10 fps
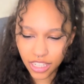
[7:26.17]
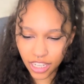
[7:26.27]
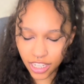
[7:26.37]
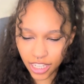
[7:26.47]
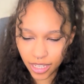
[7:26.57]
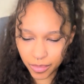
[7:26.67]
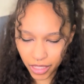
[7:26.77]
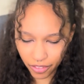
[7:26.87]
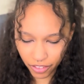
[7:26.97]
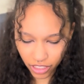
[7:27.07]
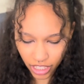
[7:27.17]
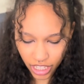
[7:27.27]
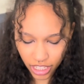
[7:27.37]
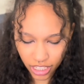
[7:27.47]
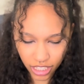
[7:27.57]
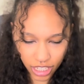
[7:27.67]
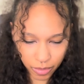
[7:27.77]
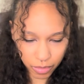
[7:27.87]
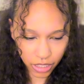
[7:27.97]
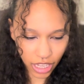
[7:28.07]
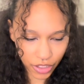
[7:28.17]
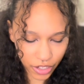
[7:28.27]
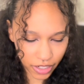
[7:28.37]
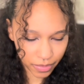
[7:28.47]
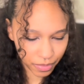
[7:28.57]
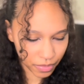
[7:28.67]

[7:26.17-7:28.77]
They feel like a pleather,